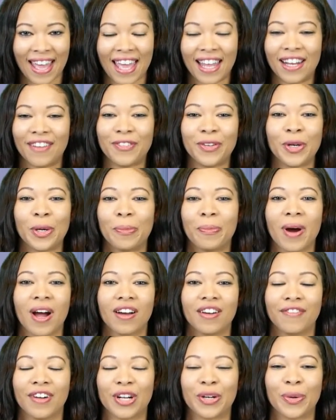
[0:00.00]
And if you're a
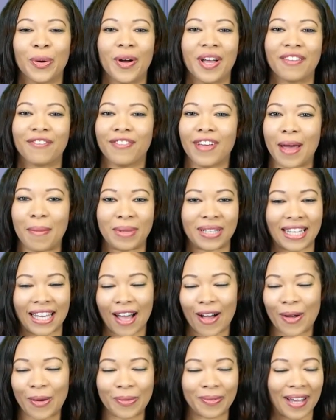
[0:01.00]
part of our growing
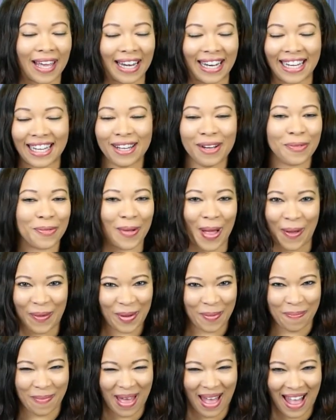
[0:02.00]
family already,
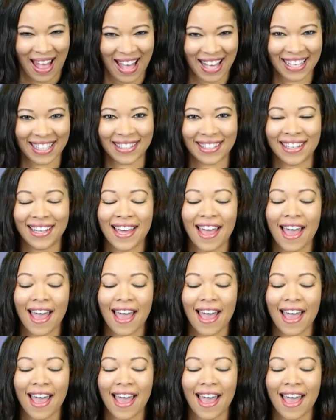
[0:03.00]
welcome back.